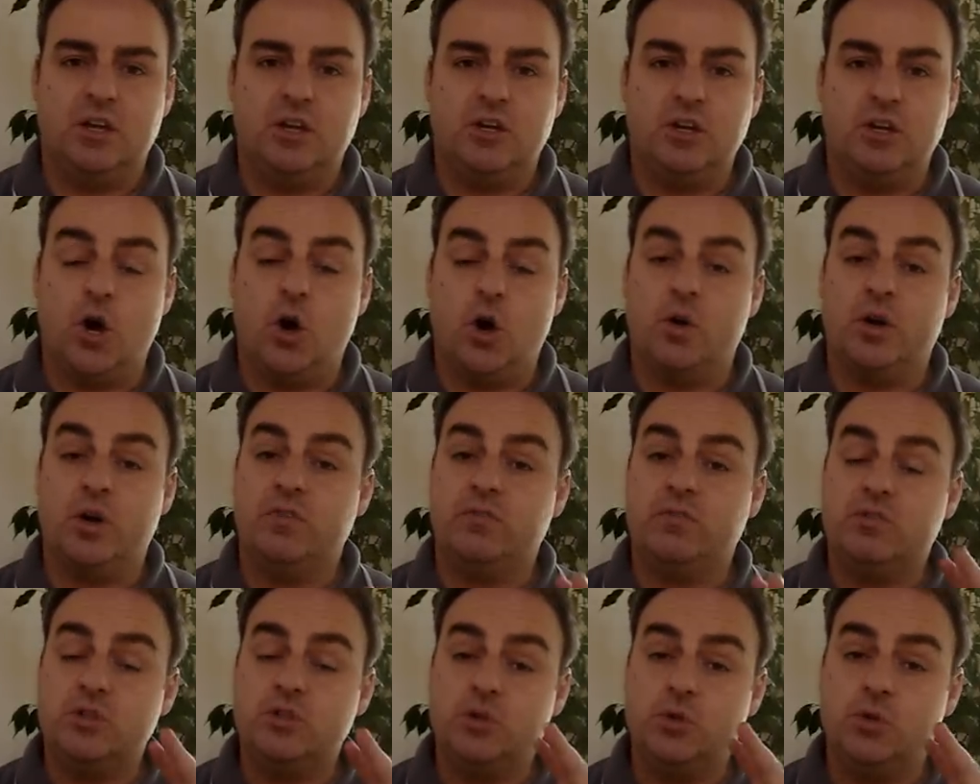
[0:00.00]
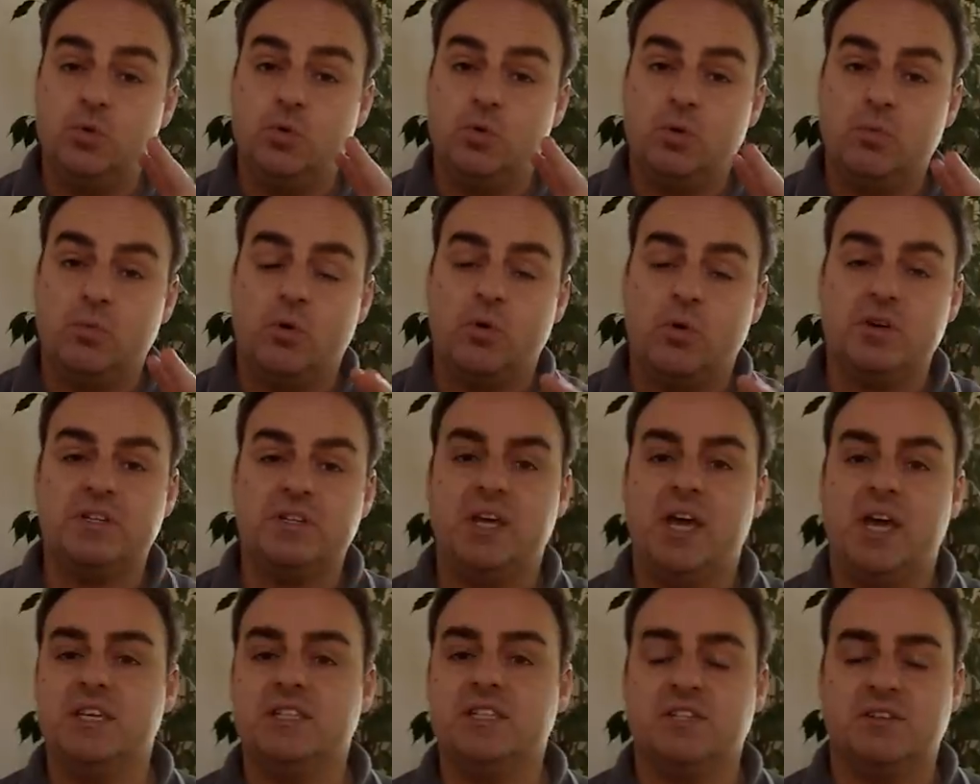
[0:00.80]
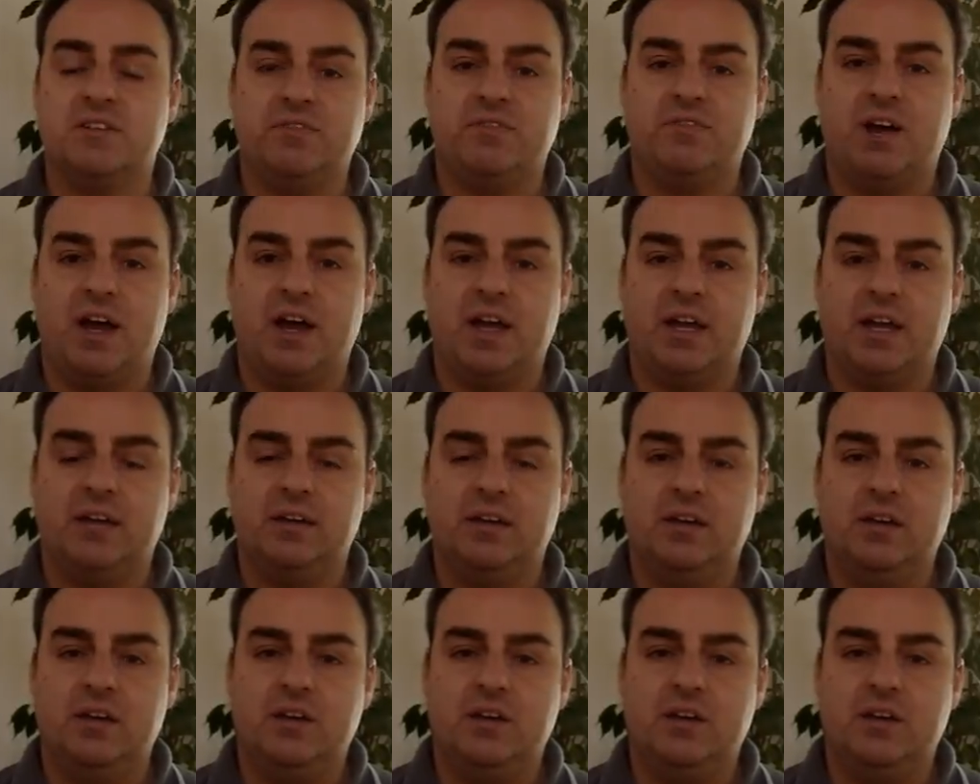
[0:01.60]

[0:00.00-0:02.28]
no, if two or more testify,